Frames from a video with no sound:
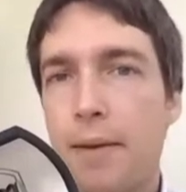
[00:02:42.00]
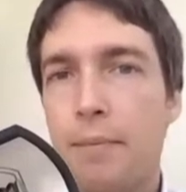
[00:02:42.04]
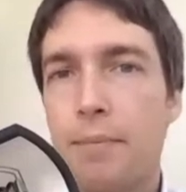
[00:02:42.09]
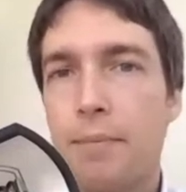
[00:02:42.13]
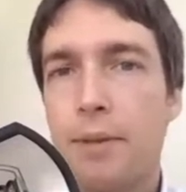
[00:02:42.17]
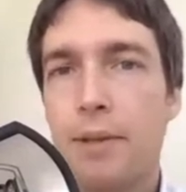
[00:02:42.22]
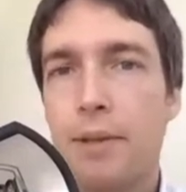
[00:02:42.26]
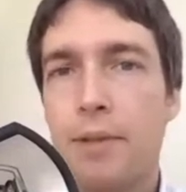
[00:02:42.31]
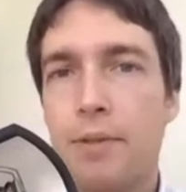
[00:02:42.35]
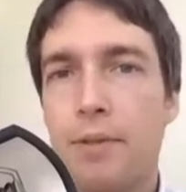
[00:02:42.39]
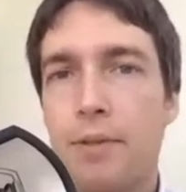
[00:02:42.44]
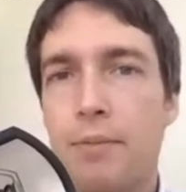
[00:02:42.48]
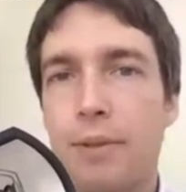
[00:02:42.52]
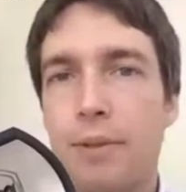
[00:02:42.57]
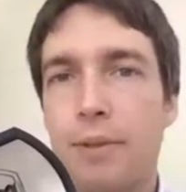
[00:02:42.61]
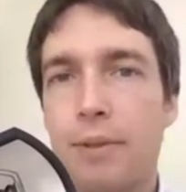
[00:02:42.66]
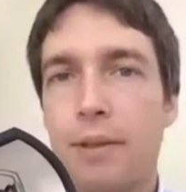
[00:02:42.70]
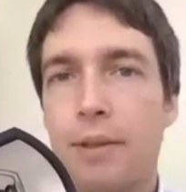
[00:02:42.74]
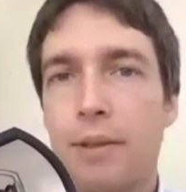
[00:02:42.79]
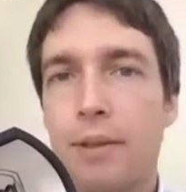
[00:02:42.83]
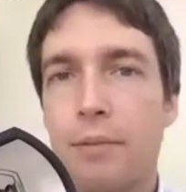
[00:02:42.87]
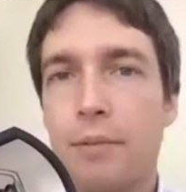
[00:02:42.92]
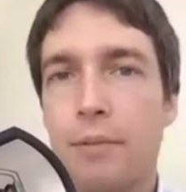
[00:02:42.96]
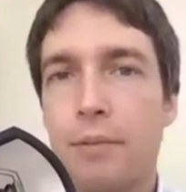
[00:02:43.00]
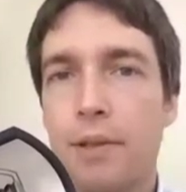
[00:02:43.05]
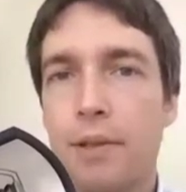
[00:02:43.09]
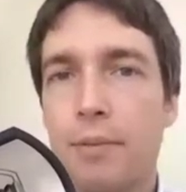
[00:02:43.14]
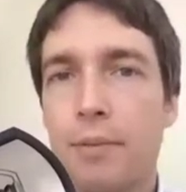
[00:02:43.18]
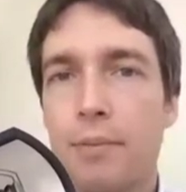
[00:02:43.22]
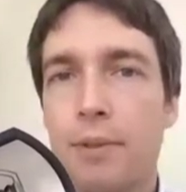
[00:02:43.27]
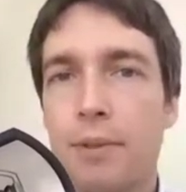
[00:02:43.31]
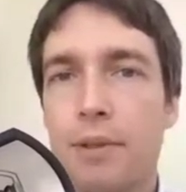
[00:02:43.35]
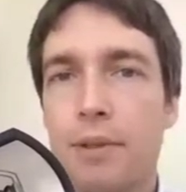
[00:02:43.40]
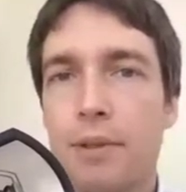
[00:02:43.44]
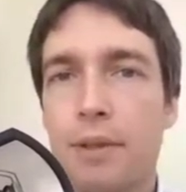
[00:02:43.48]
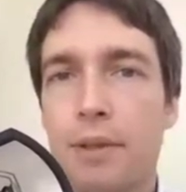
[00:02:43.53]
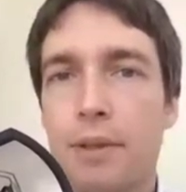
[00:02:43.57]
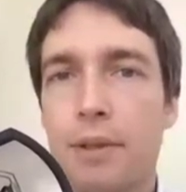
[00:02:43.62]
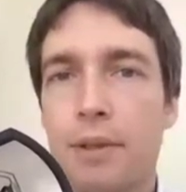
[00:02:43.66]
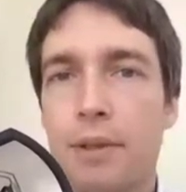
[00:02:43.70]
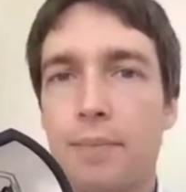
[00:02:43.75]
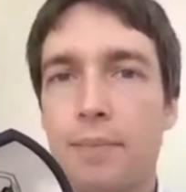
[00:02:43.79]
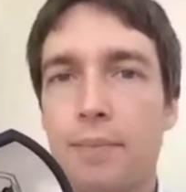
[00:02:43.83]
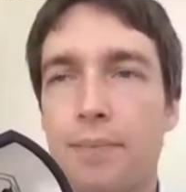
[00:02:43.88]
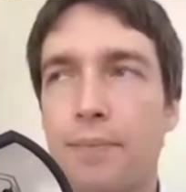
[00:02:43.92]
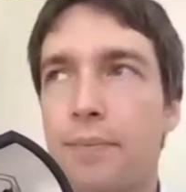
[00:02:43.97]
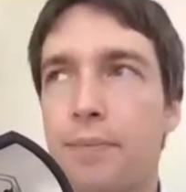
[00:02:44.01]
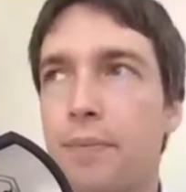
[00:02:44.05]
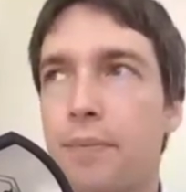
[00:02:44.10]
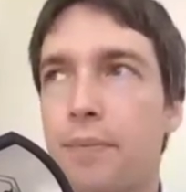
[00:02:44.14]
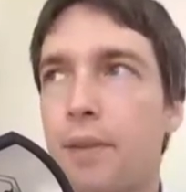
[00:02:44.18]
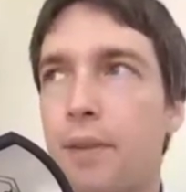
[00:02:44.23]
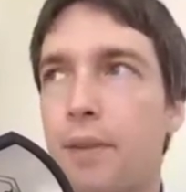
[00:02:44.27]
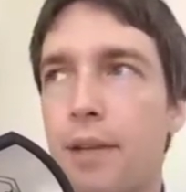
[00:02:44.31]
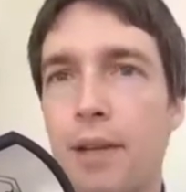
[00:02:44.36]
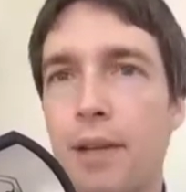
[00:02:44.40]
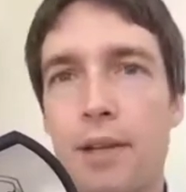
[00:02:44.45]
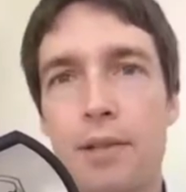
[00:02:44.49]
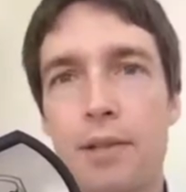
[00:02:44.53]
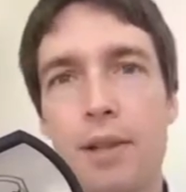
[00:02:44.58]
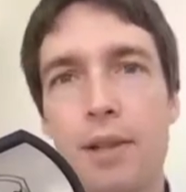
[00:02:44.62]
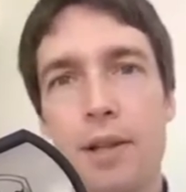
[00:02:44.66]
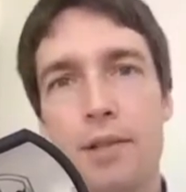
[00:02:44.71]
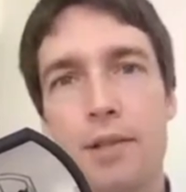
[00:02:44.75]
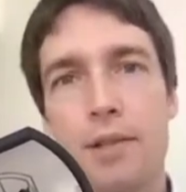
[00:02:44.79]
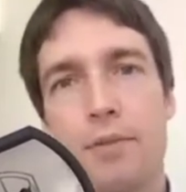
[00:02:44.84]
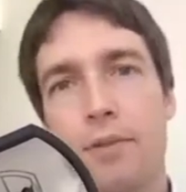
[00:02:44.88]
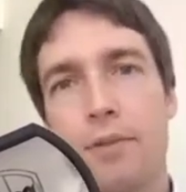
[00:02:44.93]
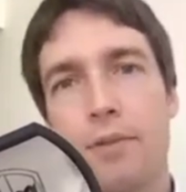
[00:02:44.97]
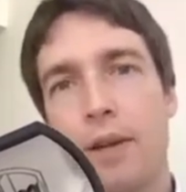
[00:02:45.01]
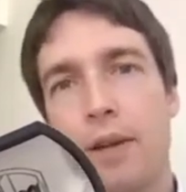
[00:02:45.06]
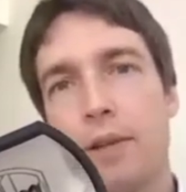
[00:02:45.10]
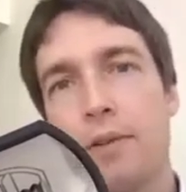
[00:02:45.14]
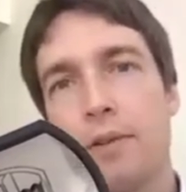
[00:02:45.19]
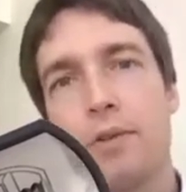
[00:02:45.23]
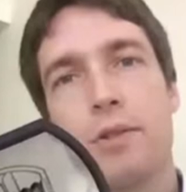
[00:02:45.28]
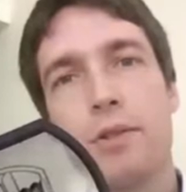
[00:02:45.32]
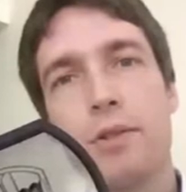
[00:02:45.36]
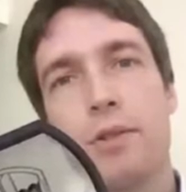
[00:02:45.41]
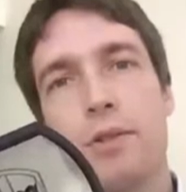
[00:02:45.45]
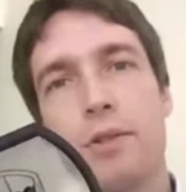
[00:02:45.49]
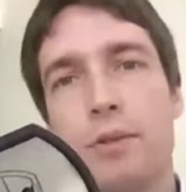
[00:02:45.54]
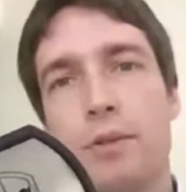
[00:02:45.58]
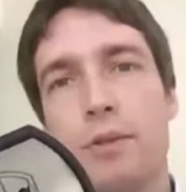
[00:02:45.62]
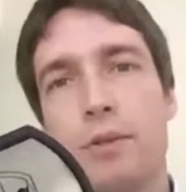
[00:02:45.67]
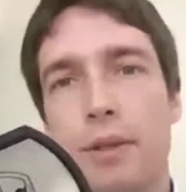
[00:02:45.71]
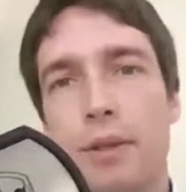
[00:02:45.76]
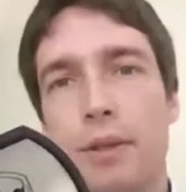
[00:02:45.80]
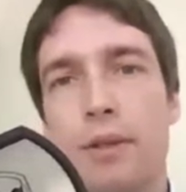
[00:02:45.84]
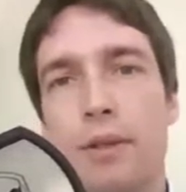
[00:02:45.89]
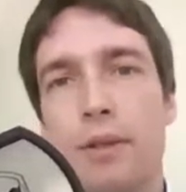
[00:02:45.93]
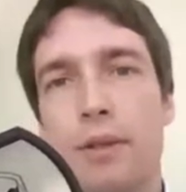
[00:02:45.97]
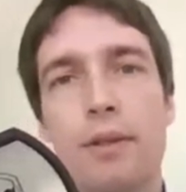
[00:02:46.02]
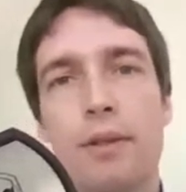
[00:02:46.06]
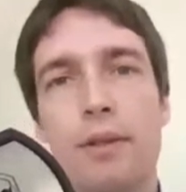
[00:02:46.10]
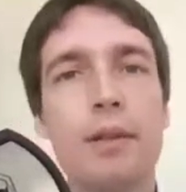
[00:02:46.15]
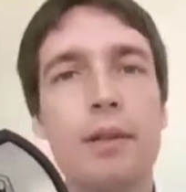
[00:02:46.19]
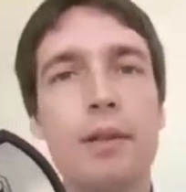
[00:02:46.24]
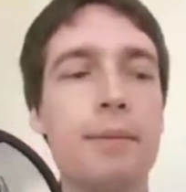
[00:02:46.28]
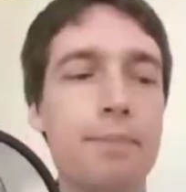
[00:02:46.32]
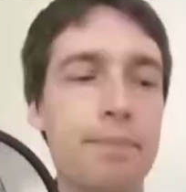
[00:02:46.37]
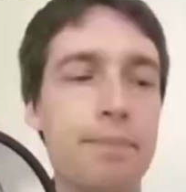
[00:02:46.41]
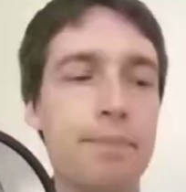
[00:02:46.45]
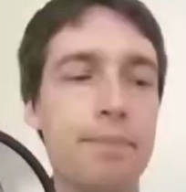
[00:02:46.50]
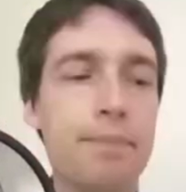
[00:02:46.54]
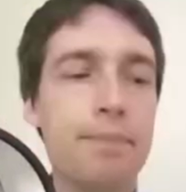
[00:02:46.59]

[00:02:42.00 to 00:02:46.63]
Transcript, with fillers: because we think that WASM is uh, it has lots of advantages. You can um,